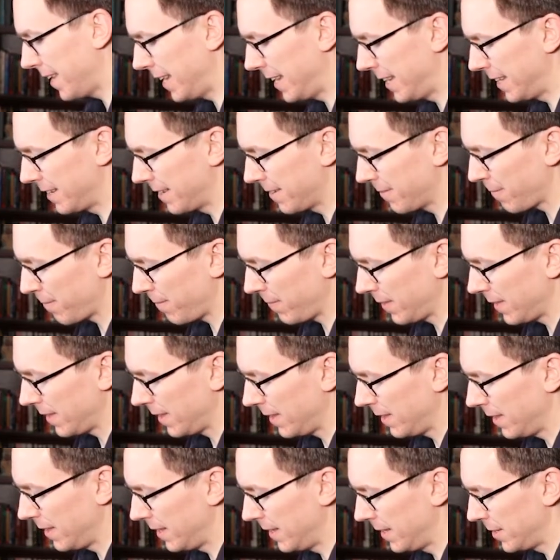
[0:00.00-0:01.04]
then
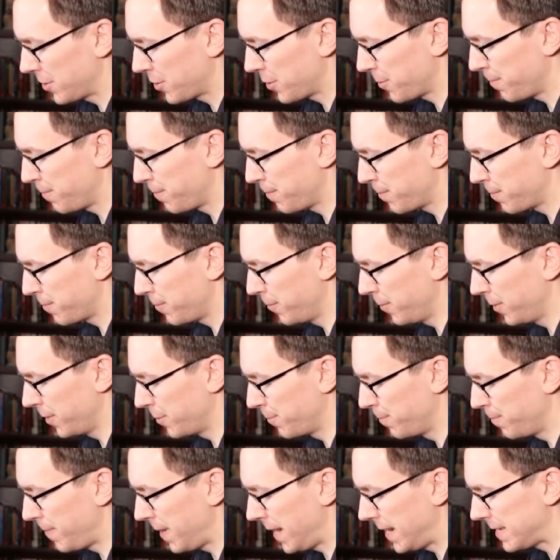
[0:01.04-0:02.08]
this
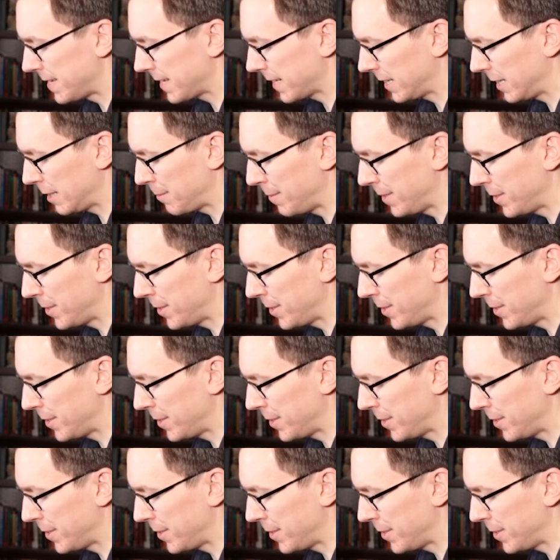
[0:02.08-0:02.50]
would basically